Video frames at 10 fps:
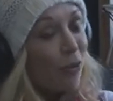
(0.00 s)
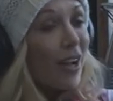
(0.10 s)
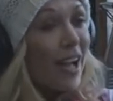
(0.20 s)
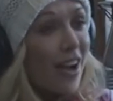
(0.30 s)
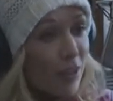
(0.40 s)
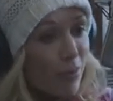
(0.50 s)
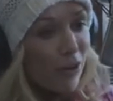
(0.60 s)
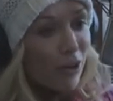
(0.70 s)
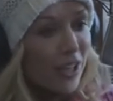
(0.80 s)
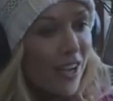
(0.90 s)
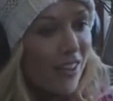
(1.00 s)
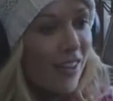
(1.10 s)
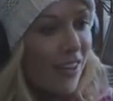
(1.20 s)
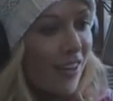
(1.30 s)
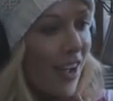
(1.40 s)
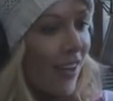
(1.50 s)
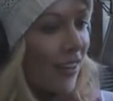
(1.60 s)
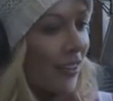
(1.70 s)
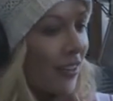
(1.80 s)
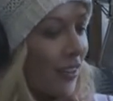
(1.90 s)
Well, I had the pony, and then
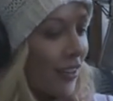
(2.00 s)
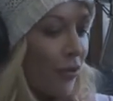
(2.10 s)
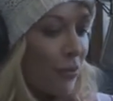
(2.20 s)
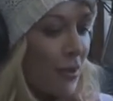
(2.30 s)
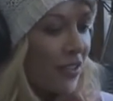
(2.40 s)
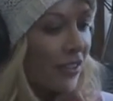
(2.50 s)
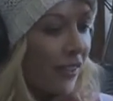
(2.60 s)
that was basically.